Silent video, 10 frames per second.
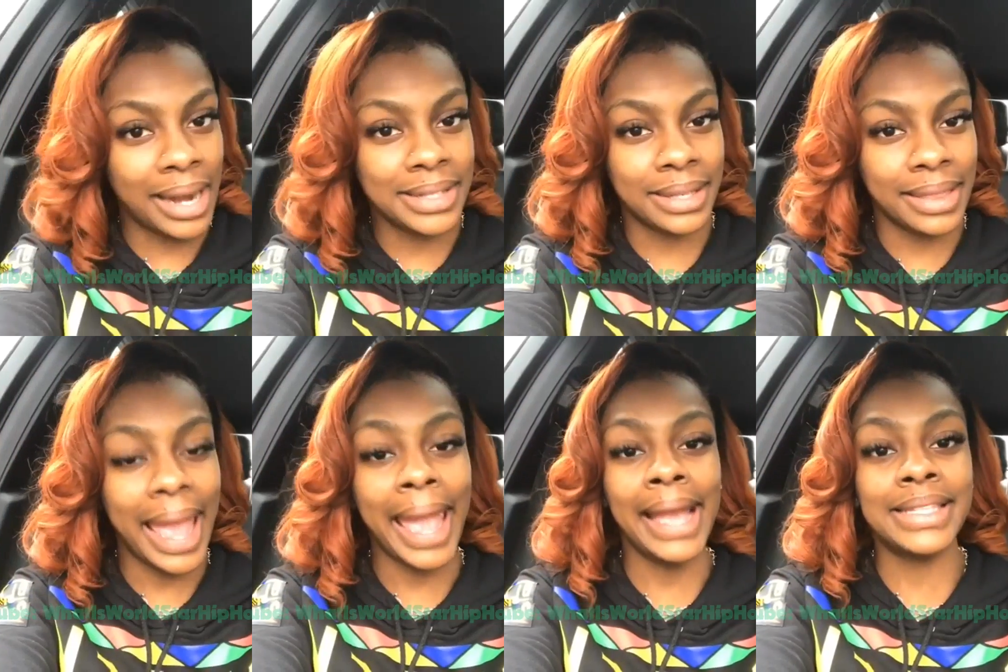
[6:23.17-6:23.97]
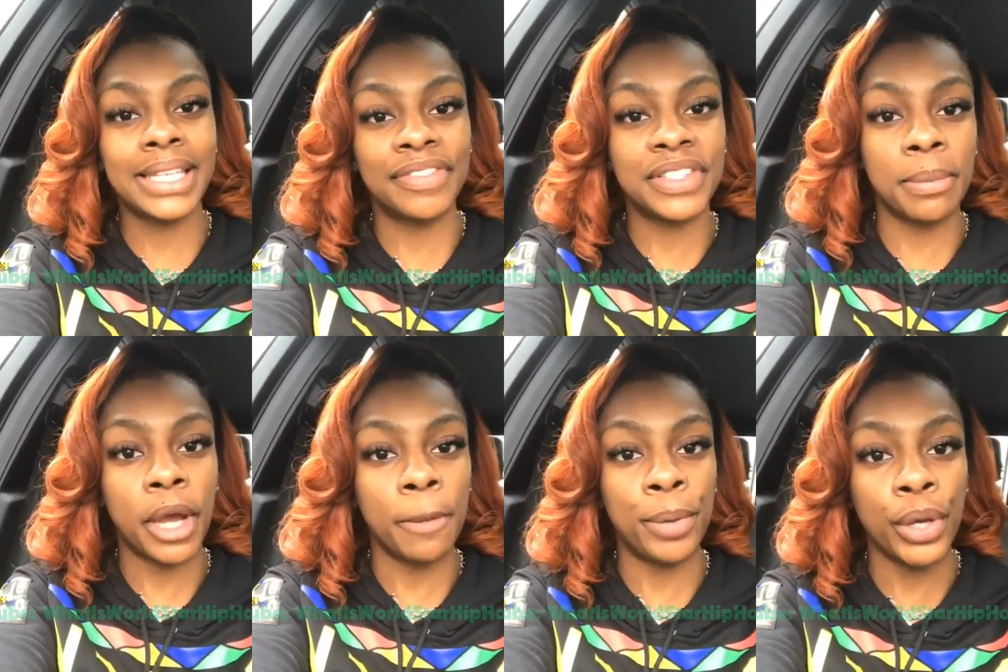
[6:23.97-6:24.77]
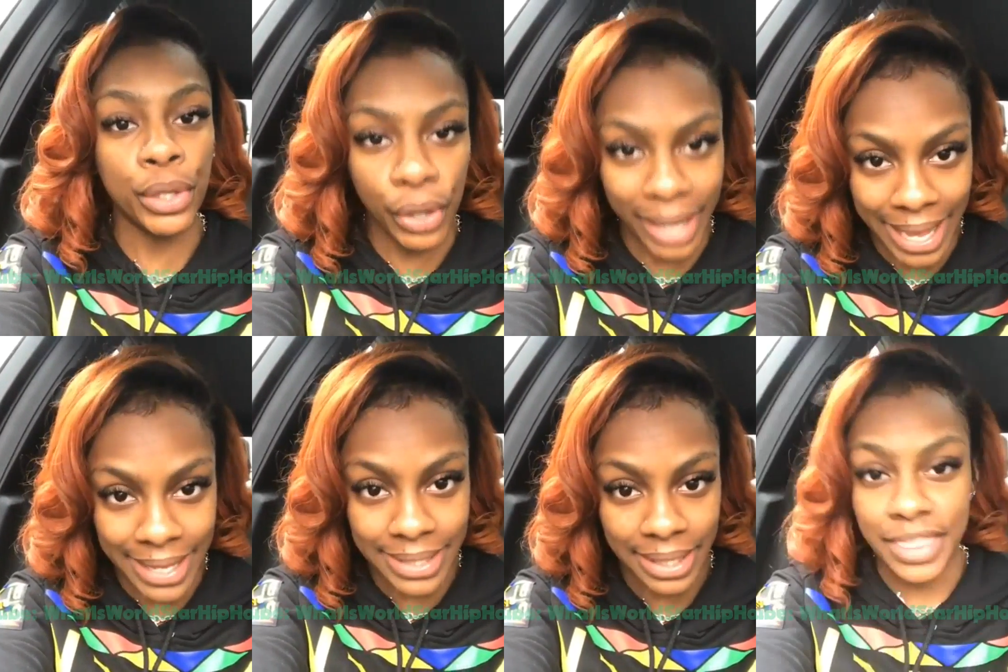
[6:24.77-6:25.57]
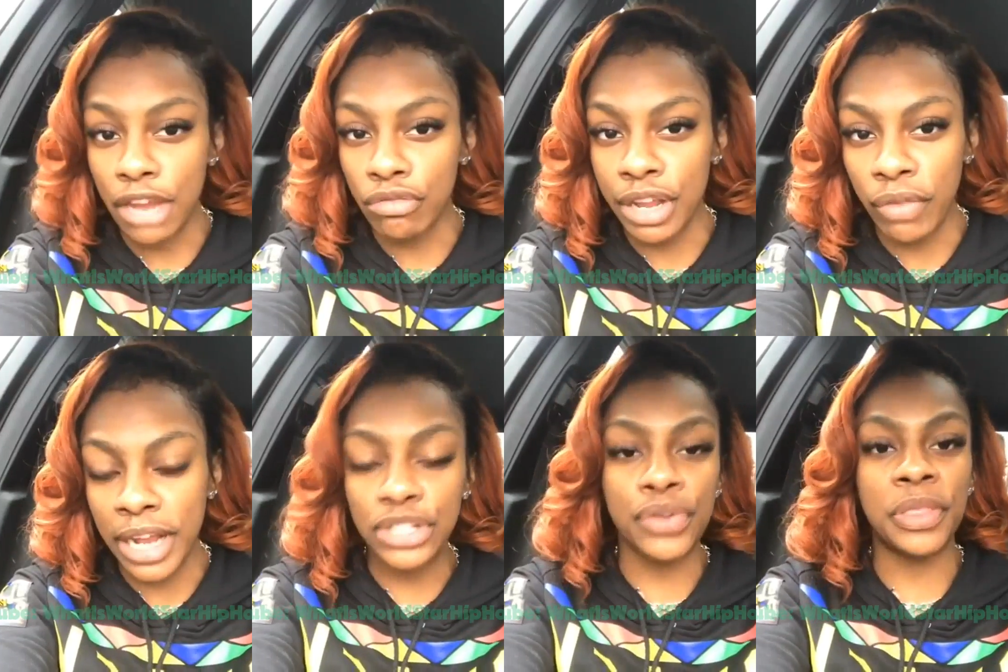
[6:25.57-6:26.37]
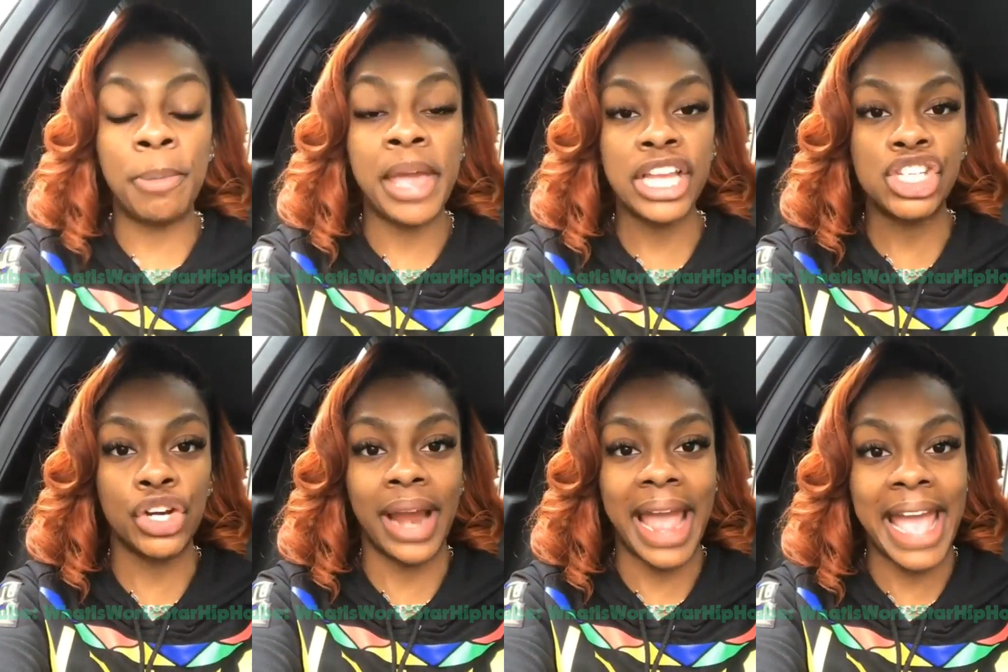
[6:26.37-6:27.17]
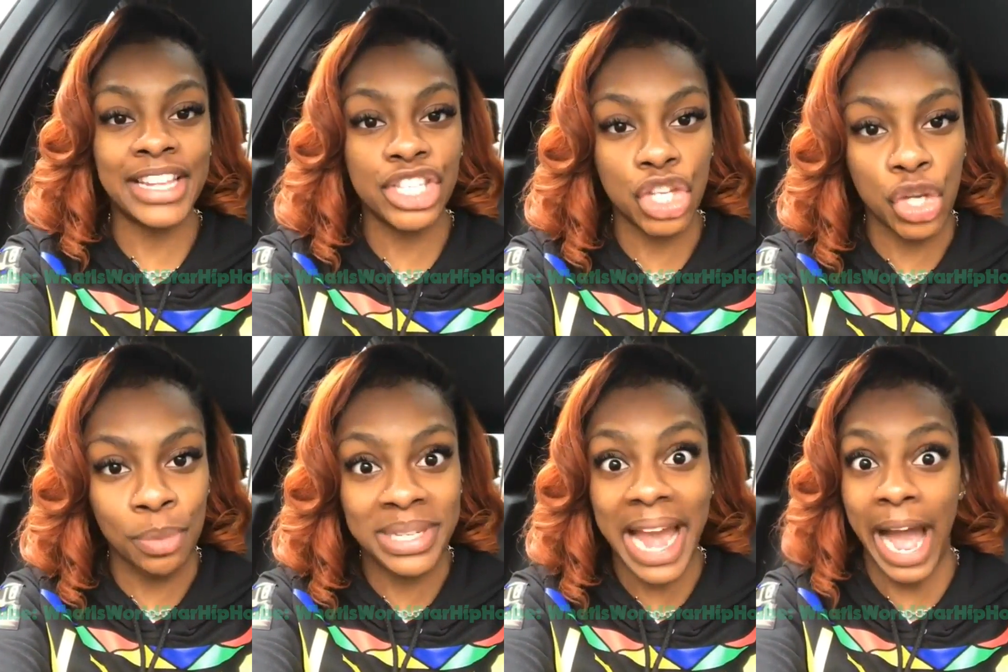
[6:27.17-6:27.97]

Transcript: got into the hands of some computer geeks. They re-rendered the picture and zoomed